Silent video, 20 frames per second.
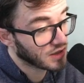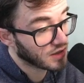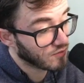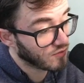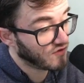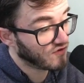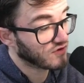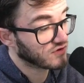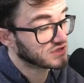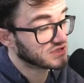
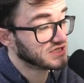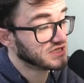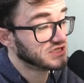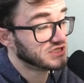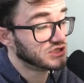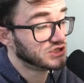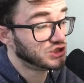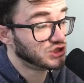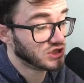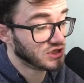You've got a
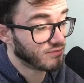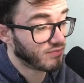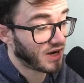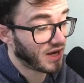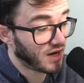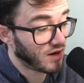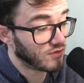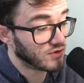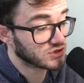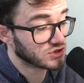TCG
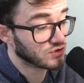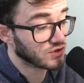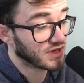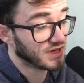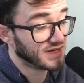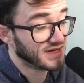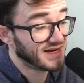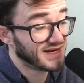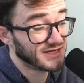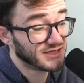player where it's looking
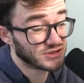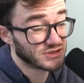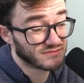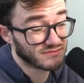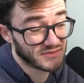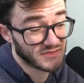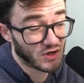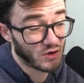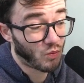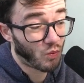at nearly,
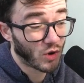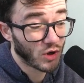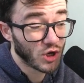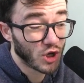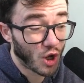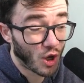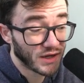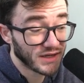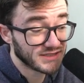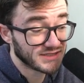you know,
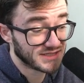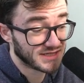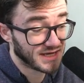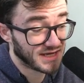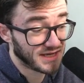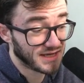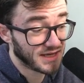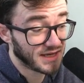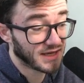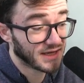190.